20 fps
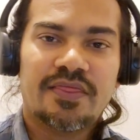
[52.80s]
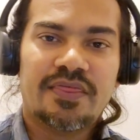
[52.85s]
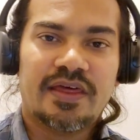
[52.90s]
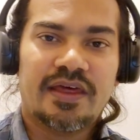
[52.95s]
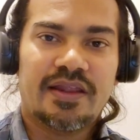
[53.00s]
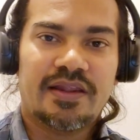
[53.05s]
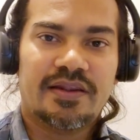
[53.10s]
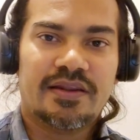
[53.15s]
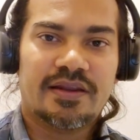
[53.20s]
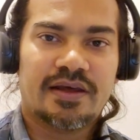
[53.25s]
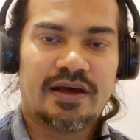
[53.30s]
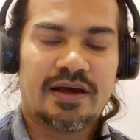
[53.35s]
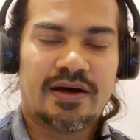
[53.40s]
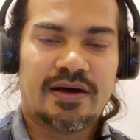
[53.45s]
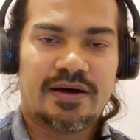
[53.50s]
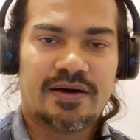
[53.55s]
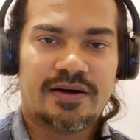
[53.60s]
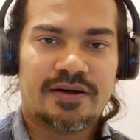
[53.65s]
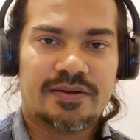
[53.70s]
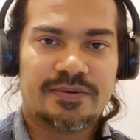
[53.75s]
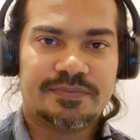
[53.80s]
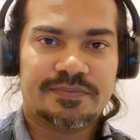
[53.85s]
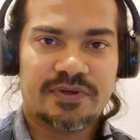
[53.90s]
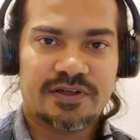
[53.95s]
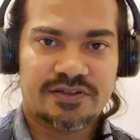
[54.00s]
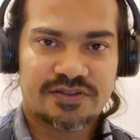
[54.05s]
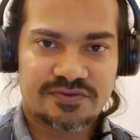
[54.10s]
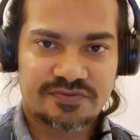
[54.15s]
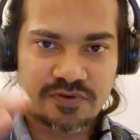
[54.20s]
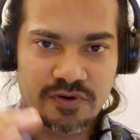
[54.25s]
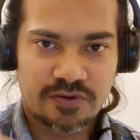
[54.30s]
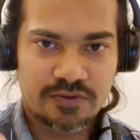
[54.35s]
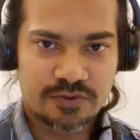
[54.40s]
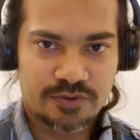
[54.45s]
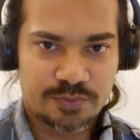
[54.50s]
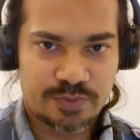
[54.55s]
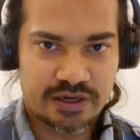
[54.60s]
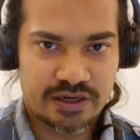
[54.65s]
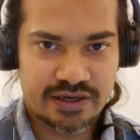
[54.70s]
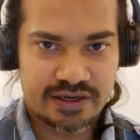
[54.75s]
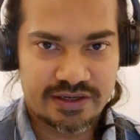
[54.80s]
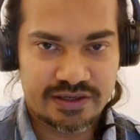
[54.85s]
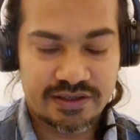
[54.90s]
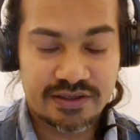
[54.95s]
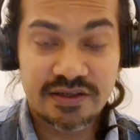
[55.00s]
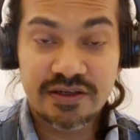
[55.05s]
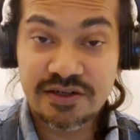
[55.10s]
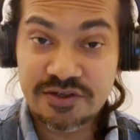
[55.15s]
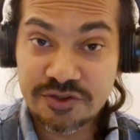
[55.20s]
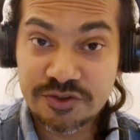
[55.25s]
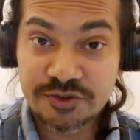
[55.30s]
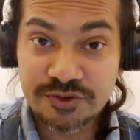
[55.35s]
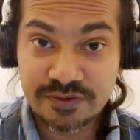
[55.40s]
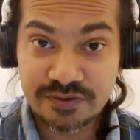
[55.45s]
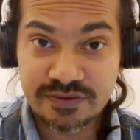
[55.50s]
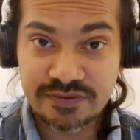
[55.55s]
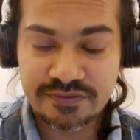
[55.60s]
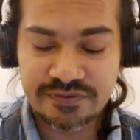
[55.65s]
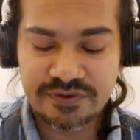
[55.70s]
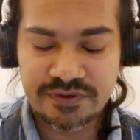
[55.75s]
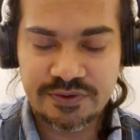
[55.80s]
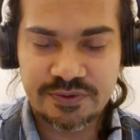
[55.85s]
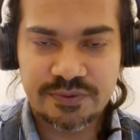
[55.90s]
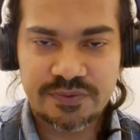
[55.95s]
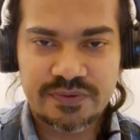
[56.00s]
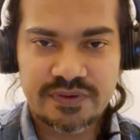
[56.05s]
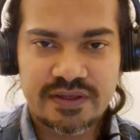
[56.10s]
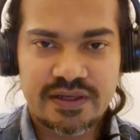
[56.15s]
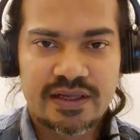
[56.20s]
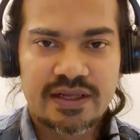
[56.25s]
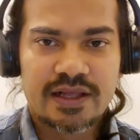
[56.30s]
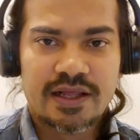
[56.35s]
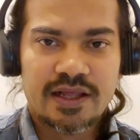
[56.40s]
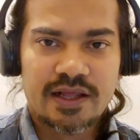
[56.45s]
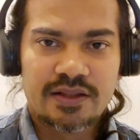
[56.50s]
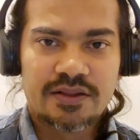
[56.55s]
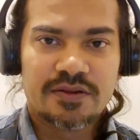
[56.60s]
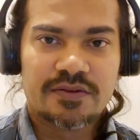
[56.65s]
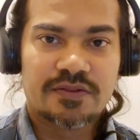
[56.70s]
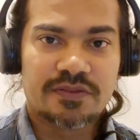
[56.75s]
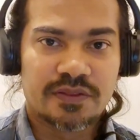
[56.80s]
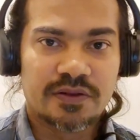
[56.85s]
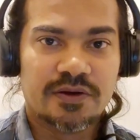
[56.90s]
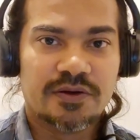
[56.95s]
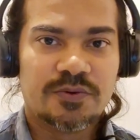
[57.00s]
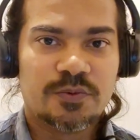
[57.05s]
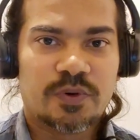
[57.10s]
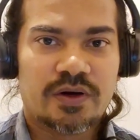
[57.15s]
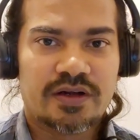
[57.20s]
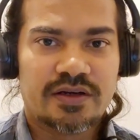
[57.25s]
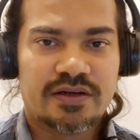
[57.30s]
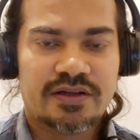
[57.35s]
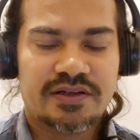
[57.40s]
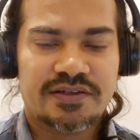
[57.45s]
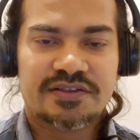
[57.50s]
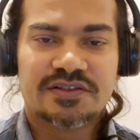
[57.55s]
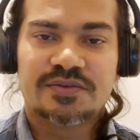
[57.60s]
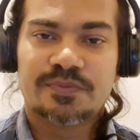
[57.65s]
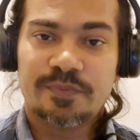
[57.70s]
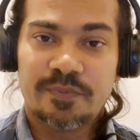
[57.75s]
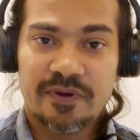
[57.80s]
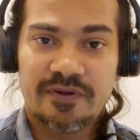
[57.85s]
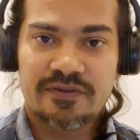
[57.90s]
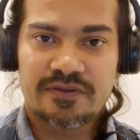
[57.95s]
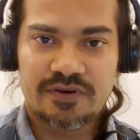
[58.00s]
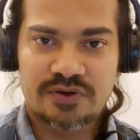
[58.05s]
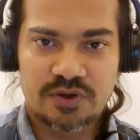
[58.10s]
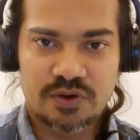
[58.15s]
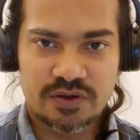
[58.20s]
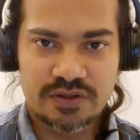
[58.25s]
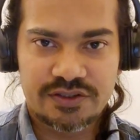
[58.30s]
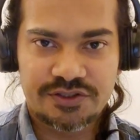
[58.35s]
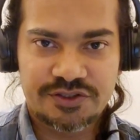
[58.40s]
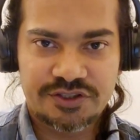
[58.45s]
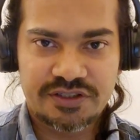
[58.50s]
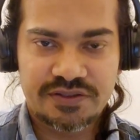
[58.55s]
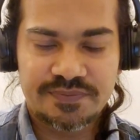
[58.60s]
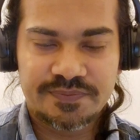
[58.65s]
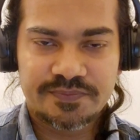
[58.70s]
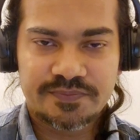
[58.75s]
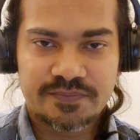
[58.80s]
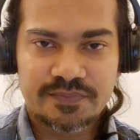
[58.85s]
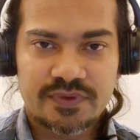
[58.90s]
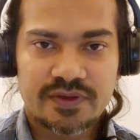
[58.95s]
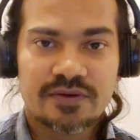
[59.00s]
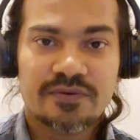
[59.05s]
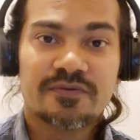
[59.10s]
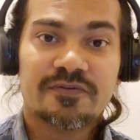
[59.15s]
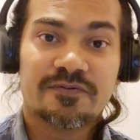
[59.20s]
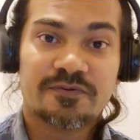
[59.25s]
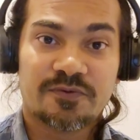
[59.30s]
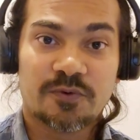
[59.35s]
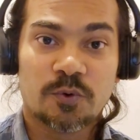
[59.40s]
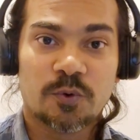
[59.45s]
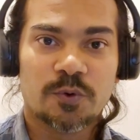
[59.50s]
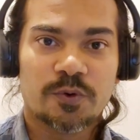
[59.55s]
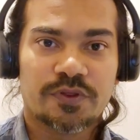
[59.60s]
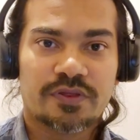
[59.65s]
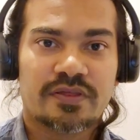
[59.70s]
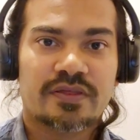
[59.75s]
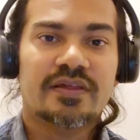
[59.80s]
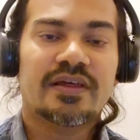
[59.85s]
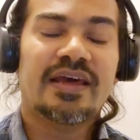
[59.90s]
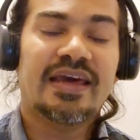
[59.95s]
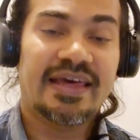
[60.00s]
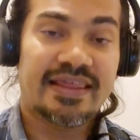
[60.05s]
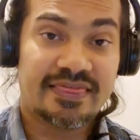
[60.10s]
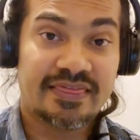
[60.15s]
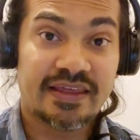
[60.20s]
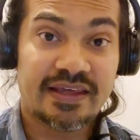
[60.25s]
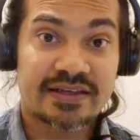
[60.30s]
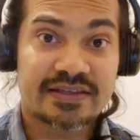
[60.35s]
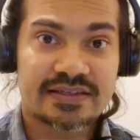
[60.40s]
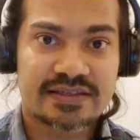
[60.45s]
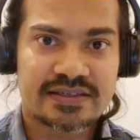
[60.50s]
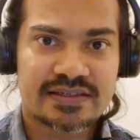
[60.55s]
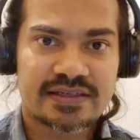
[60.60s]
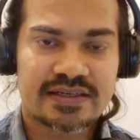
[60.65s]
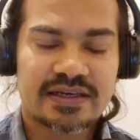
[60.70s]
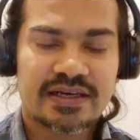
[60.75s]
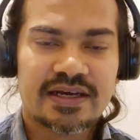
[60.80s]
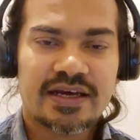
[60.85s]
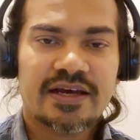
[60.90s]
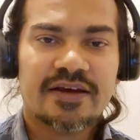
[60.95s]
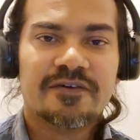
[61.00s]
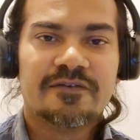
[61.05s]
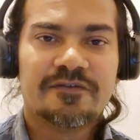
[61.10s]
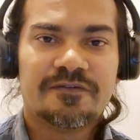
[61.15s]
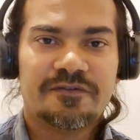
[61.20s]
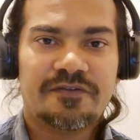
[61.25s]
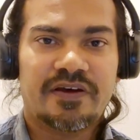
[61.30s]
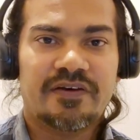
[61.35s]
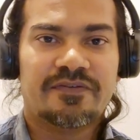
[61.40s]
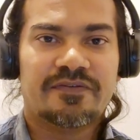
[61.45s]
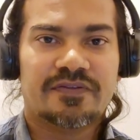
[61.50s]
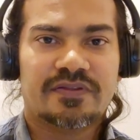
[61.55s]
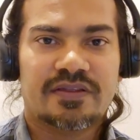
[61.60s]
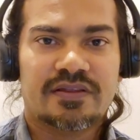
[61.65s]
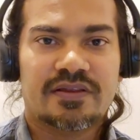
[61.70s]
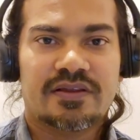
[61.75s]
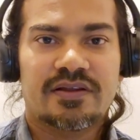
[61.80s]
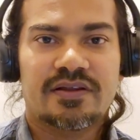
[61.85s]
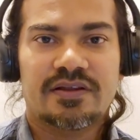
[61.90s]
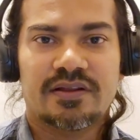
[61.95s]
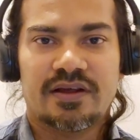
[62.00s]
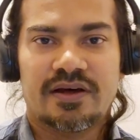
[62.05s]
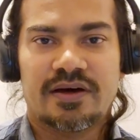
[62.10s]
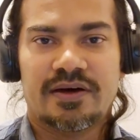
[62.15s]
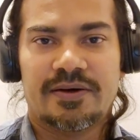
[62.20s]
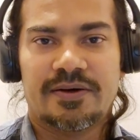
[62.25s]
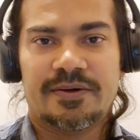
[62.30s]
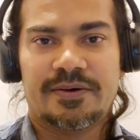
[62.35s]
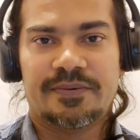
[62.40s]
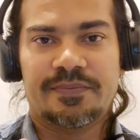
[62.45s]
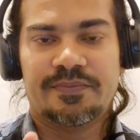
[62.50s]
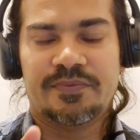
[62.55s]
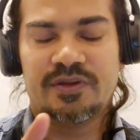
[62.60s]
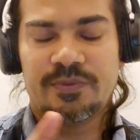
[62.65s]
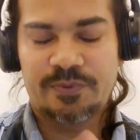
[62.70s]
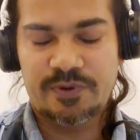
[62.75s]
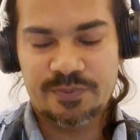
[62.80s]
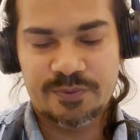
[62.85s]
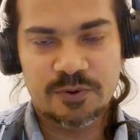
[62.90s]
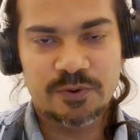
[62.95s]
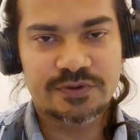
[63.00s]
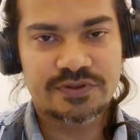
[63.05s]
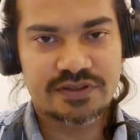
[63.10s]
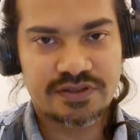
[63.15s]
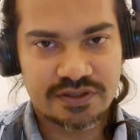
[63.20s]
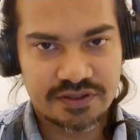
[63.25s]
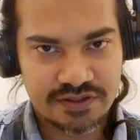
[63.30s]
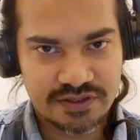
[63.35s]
then it's followed by literature review. The third one is methodology. Fourth, ethics. Fifth, the proposed